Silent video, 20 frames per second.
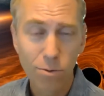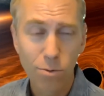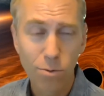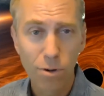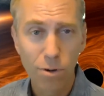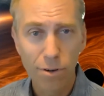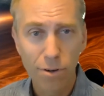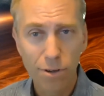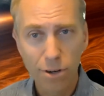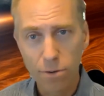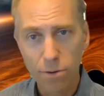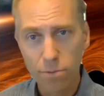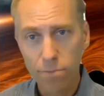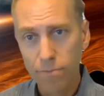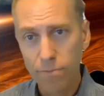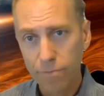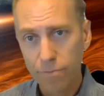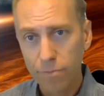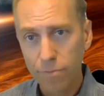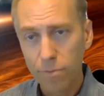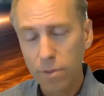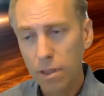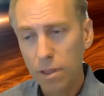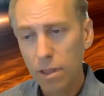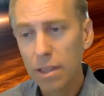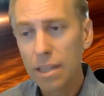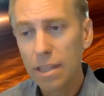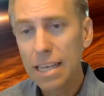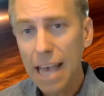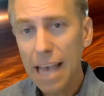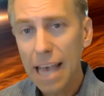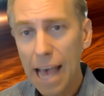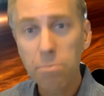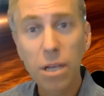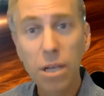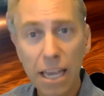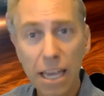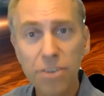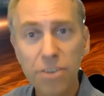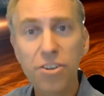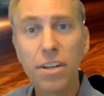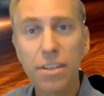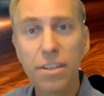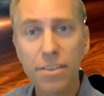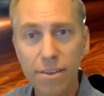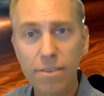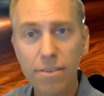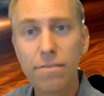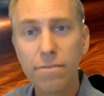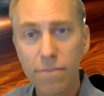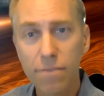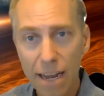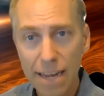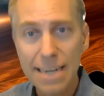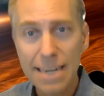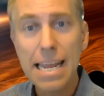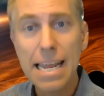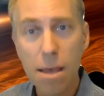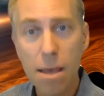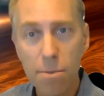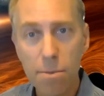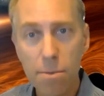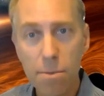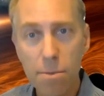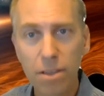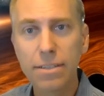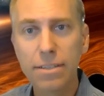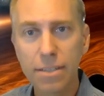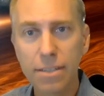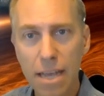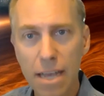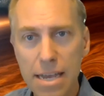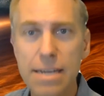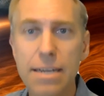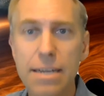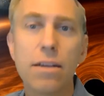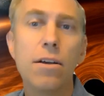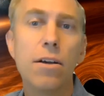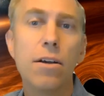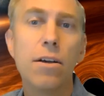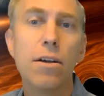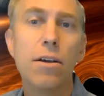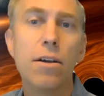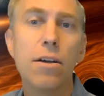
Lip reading: I just need to see these things, or, you know, the application is dynamically saying,